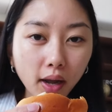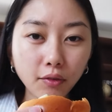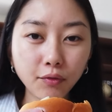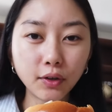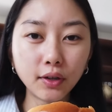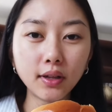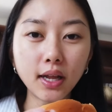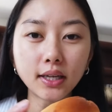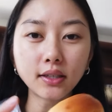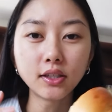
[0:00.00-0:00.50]
I
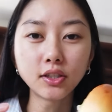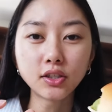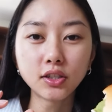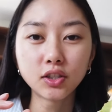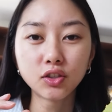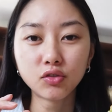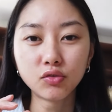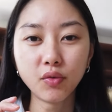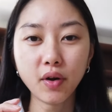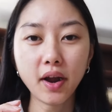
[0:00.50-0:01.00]
feel like this
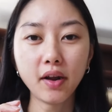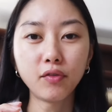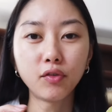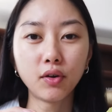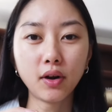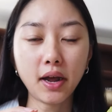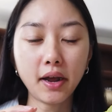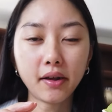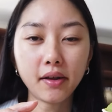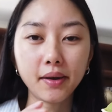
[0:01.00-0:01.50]
is great
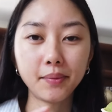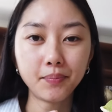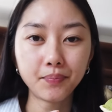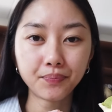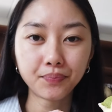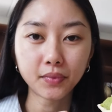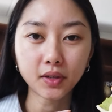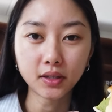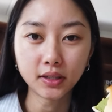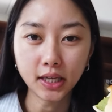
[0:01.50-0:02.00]
for like
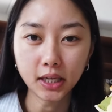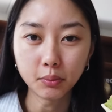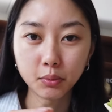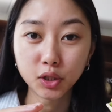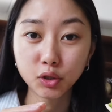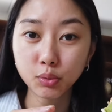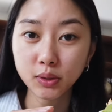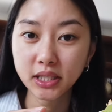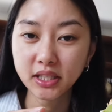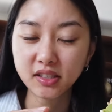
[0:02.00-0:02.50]
an
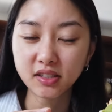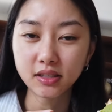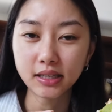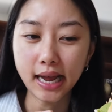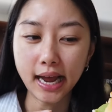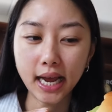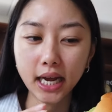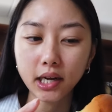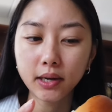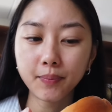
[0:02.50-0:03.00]
in-between
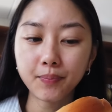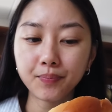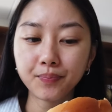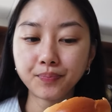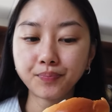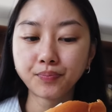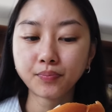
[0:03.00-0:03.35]
snack